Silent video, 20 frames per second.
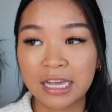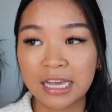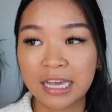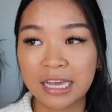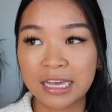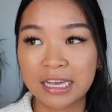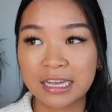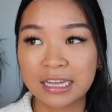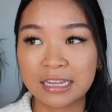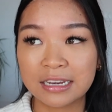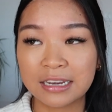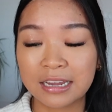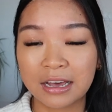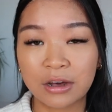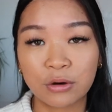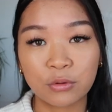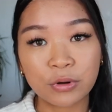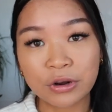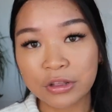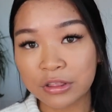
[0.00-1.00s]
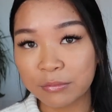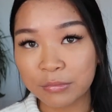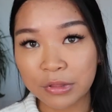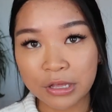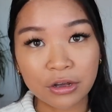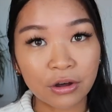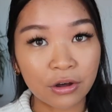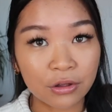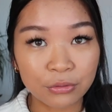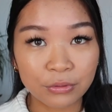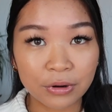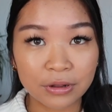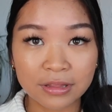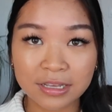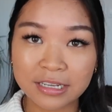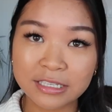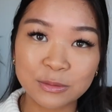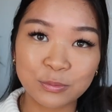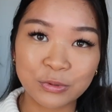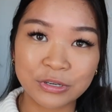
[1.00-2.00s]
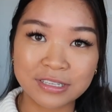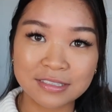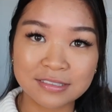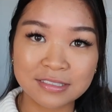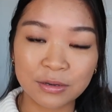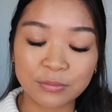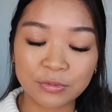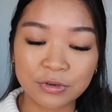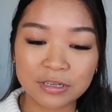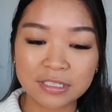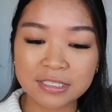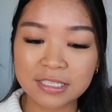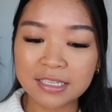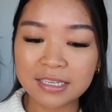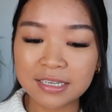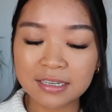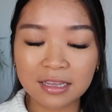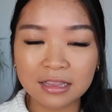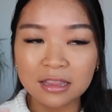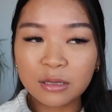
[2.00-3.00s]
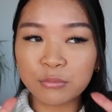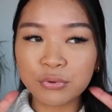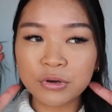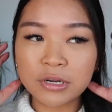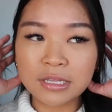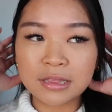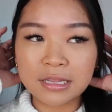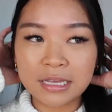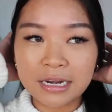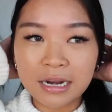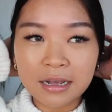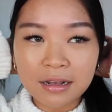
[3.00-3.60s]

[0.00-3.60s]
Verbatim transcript: and I'll wear them like all throughout like spring and summer, because I did get them pretty late.